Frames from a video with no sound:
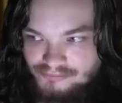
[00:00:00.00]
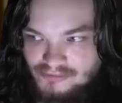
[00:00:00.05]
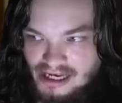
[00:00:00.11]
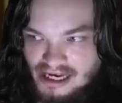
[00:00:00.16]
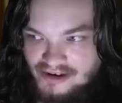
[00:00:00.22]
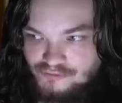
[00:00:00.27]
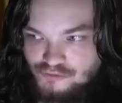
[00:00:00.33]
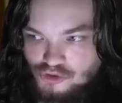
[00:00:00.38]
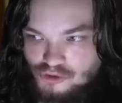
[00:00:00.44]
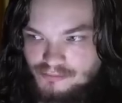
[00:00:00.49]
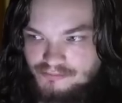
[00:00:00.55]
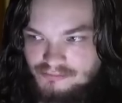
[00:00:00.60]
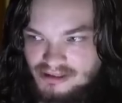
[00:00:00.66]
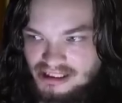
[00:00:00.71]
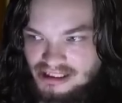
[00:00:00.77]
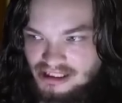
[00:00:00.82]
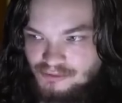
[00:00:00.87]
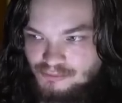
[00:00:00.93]
after a
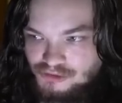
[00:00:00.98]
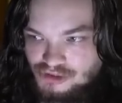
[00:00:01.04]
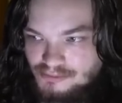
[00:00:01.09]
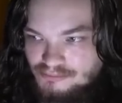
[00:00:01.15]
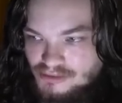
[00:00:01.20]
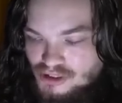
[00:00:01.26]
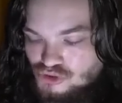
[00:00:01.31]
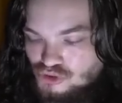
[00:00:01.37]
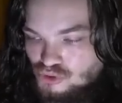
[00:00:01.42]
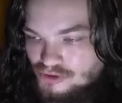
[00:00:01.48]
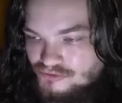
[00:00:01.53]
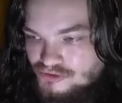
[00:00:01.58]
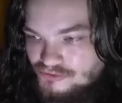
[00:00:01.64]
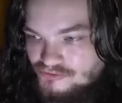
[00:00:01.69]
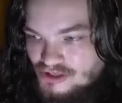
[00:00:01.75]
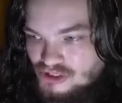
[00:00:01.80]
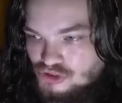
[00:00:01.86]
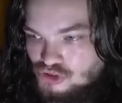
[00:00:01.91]
meeting with the Minister of
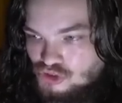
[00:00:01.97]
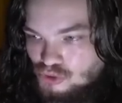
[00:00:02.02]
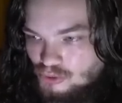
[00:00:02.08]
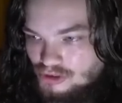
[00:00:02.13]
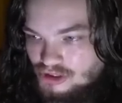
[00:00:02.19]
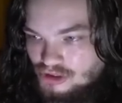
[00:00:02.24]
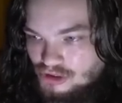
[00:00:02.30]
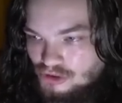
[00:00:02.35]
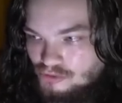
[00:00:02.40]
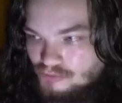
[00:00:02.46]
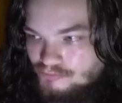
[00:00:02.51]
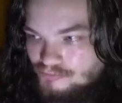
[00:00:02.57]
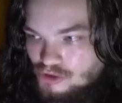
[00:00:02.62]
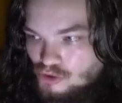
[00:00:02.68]
Defense Shoigu,